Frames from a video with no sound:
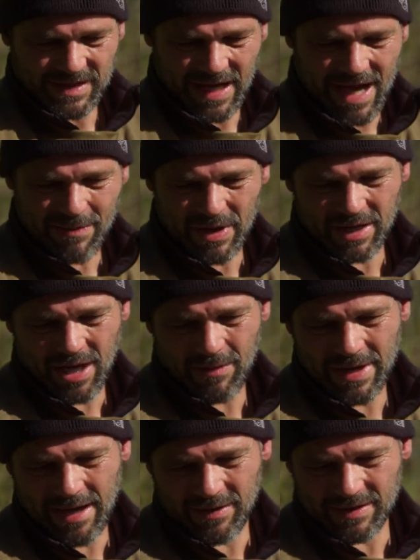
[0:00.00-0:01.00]
habit of
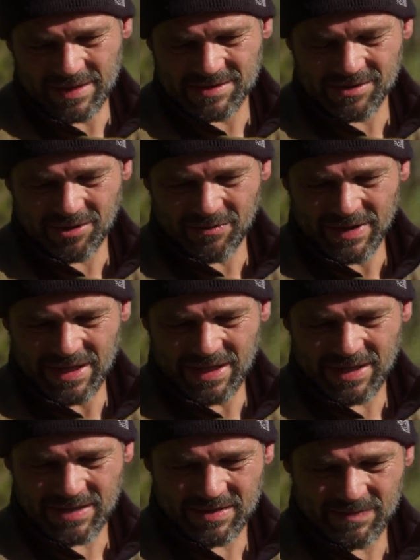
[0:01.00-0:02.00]
coming out at this time of
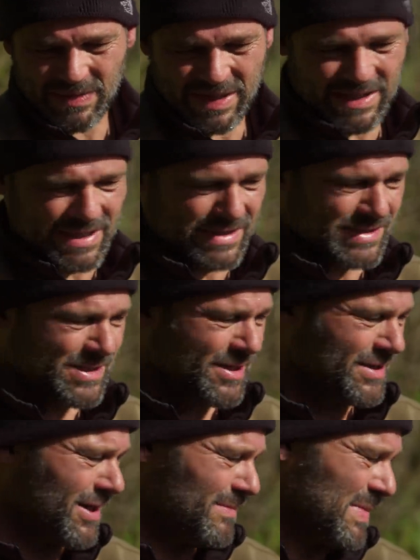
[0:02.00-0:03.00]
year, but he didn't
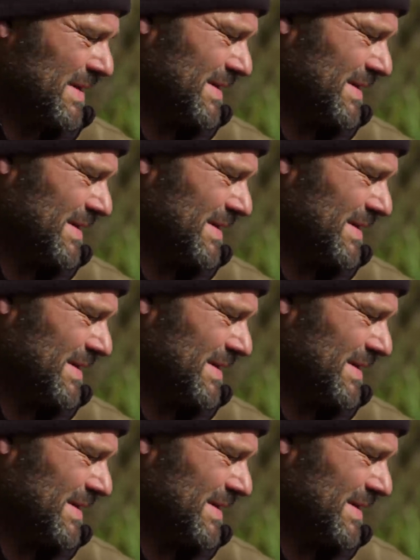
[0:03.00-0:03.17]
turn up.